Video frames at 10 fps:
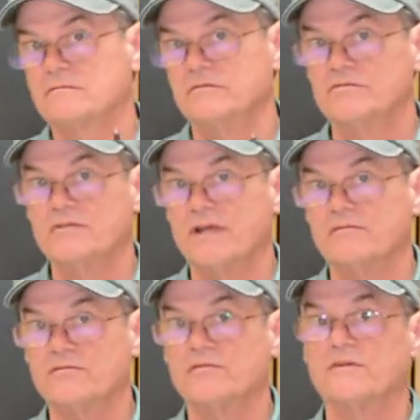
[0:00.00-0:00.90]
You should
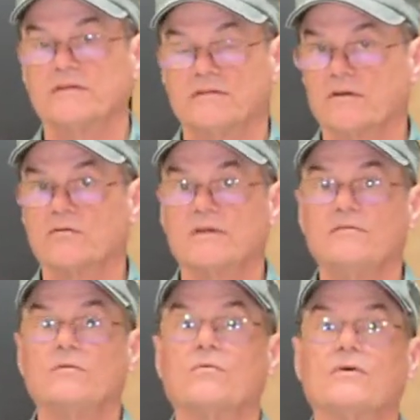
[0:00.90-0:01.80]
have two of these. They're going to give
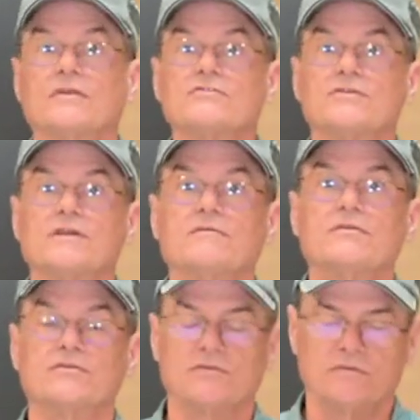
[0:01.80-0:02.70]
you one, they should give you
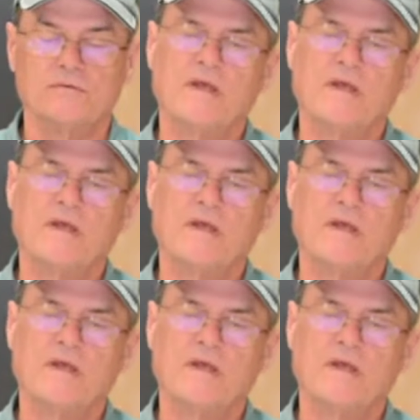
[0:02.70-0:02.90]
two.